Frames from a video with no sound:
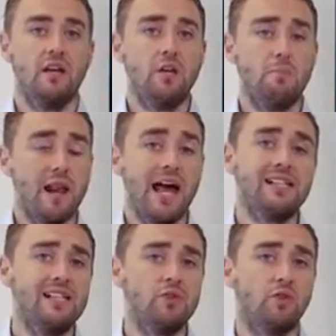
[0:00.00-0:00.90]
You
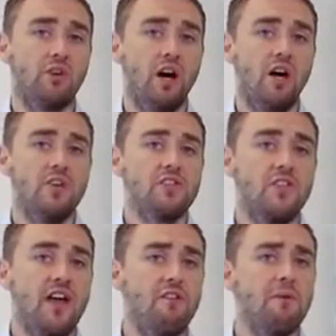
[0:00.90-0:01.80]
place this order so
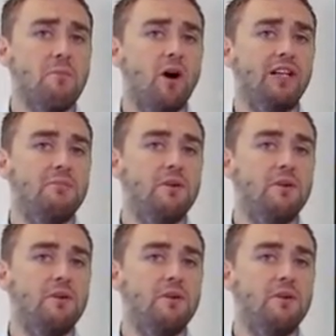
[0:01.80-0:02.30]
that if the market